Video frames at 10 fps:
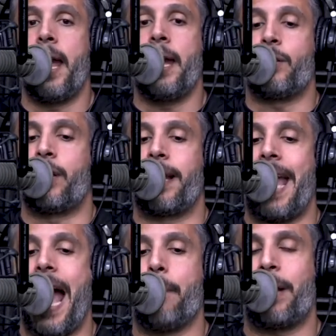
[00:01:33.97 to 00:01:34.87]
it the
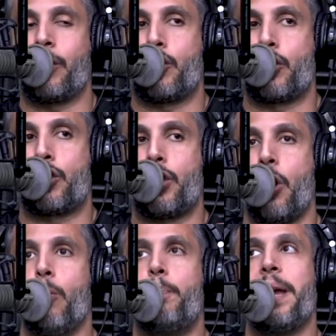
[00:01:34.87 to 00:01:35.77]
gap gets
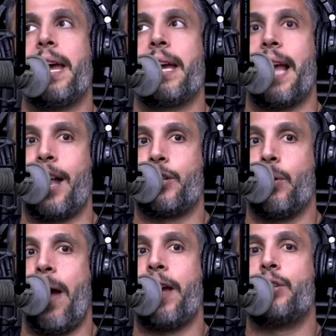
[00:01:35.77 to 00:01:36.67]
so big as
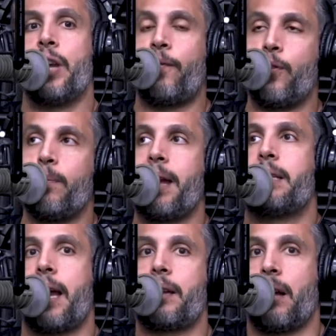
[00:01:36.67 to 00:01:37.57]
you age if you
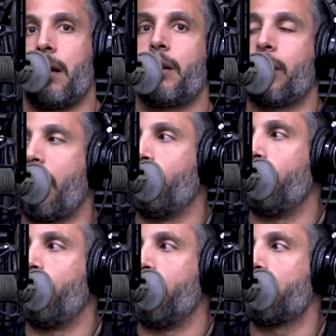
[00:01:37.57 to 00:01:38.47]
maintain a good well,
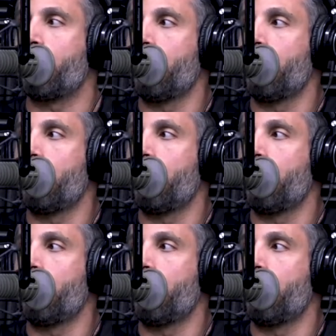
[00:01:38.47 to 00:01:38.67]
level of fitness. I,